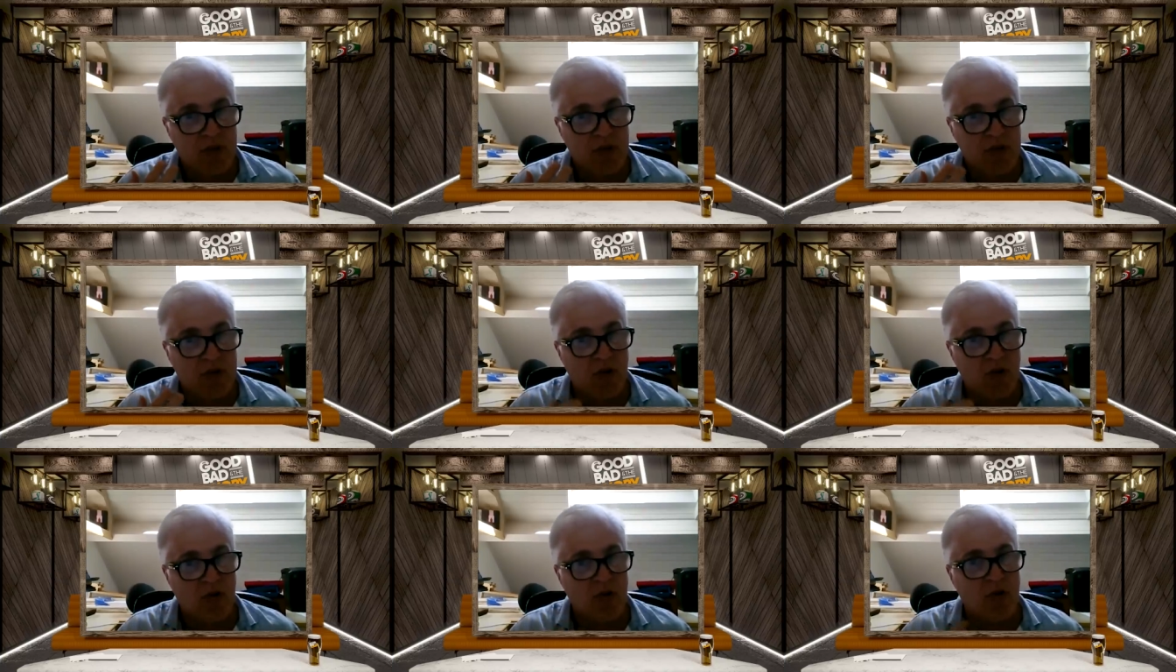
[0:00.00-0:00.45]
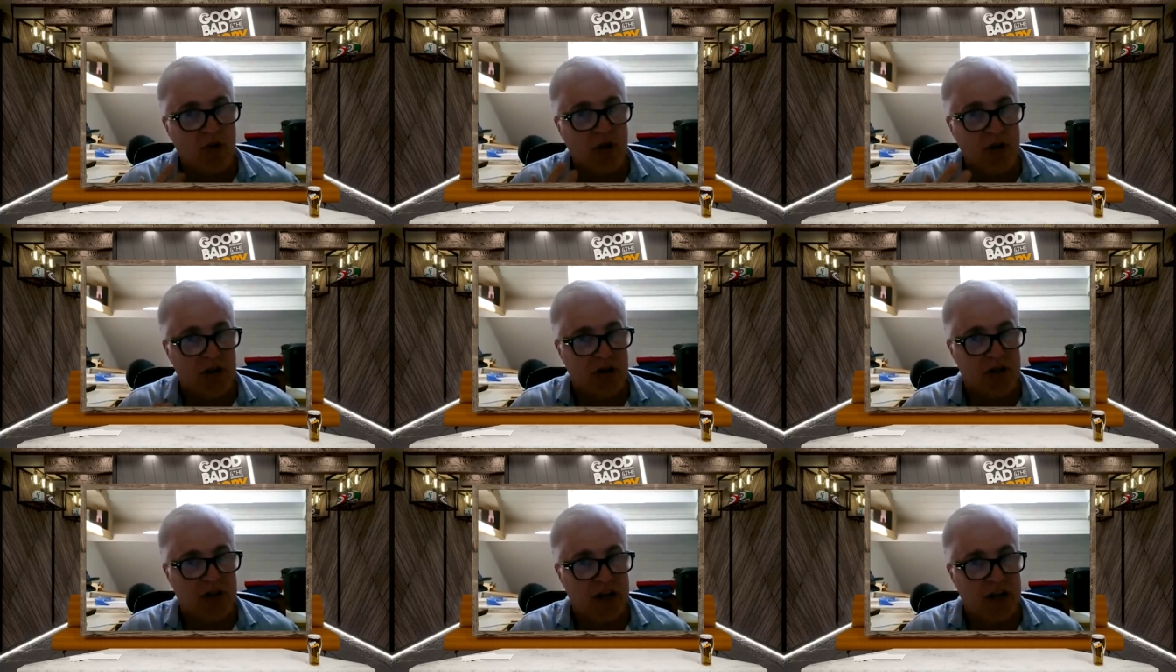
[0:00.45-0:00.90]

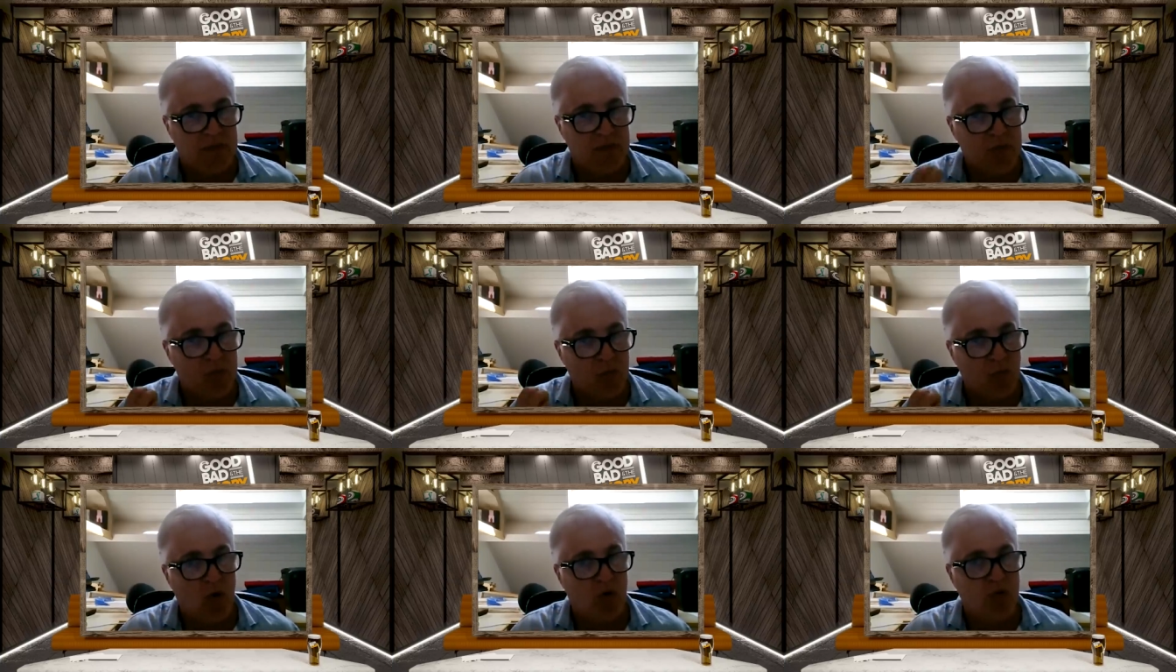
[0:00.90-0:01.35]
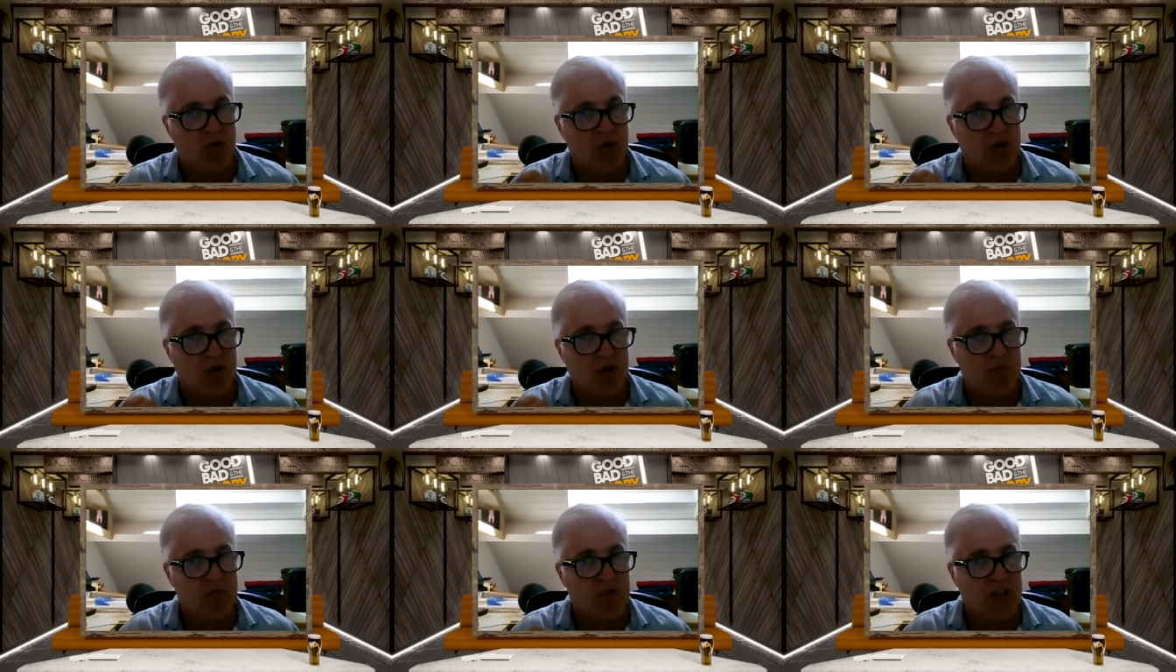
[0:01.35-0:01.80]
looking at games, but
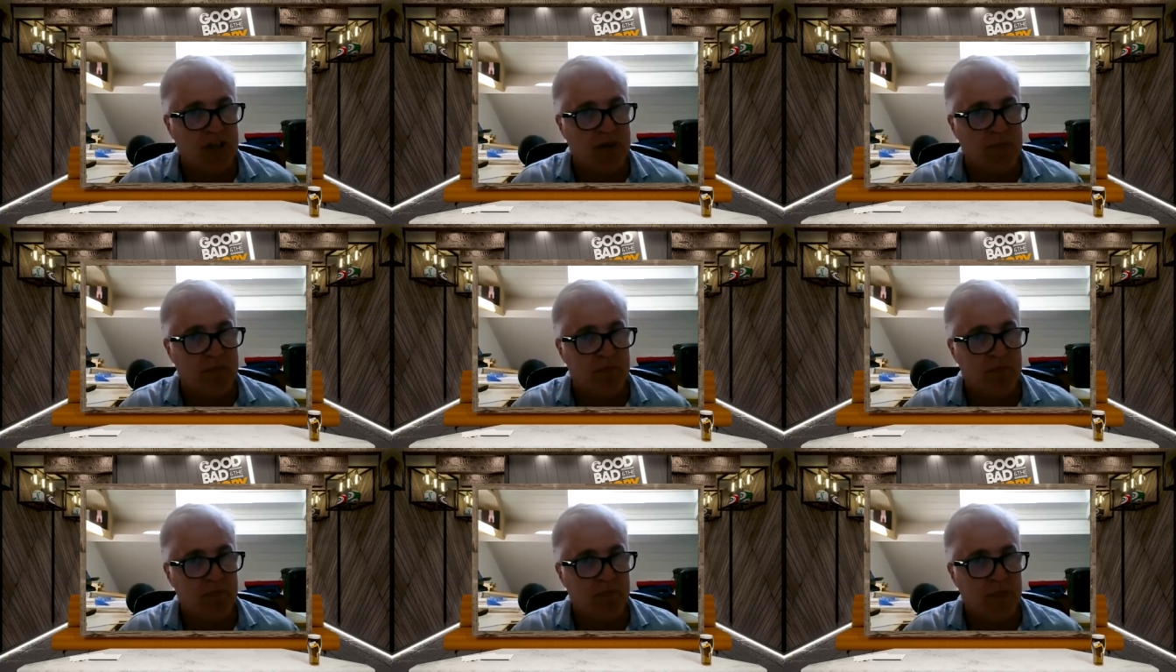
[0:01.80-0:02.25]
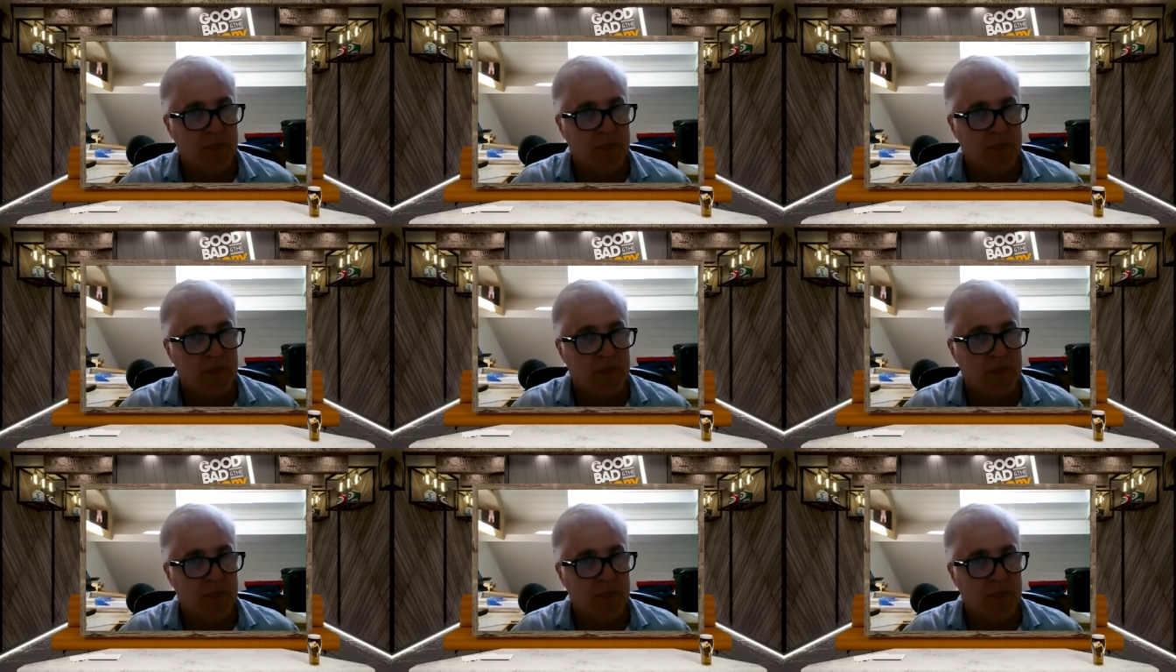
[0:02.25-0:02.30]
watching them deep.